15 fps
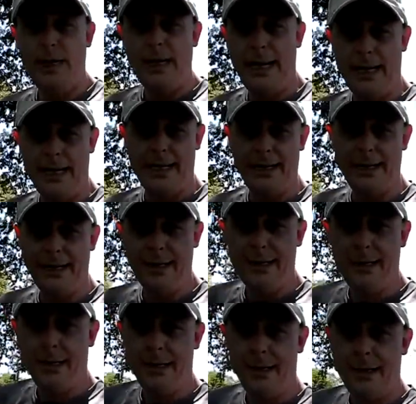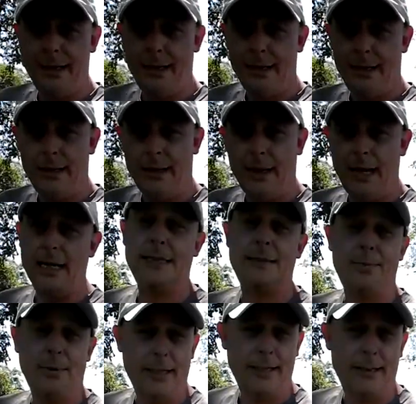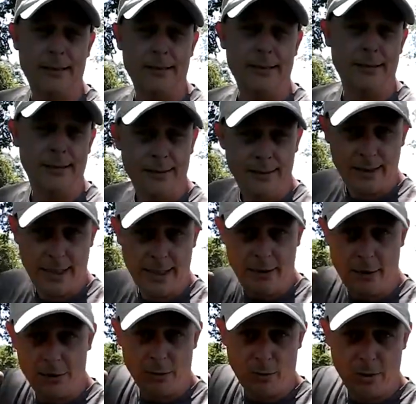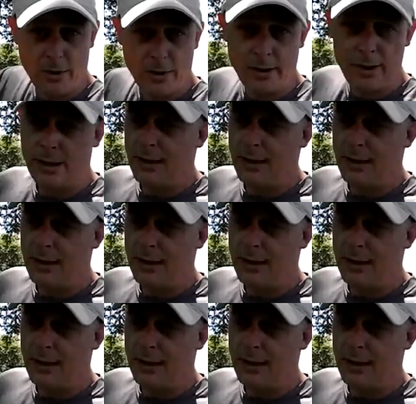and I split. I head on to work.